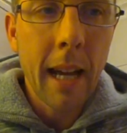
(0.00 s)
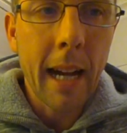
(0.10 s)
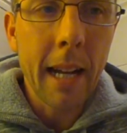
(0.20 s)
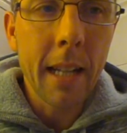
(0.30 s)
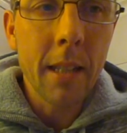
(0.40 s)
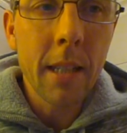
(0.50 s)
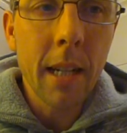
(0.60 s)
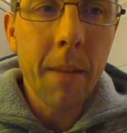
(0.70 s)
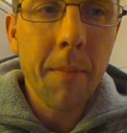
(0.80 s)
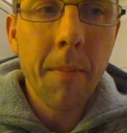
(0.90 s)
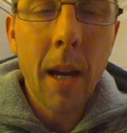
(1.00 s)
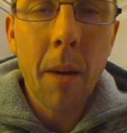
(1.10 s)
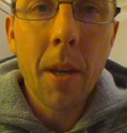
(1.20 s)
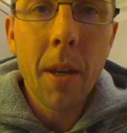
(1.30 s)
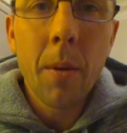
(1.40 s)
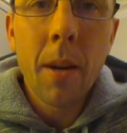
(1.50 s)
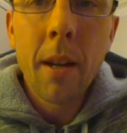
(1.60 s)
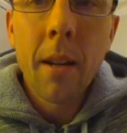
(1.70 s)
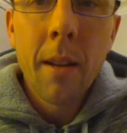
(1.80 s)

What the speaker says: and help you